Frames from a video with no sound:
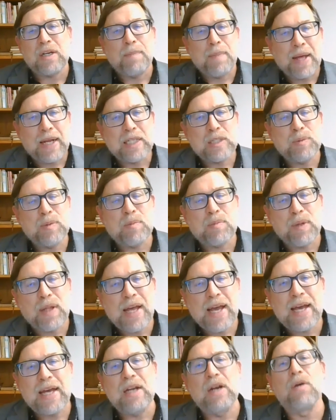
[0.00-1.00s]
management
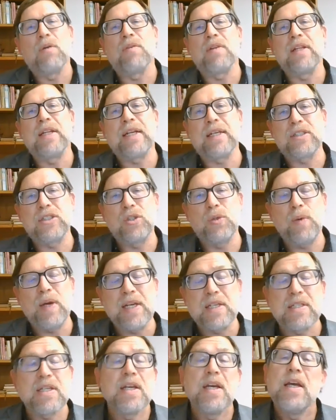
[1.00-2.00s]
plan over the next 2 weeks,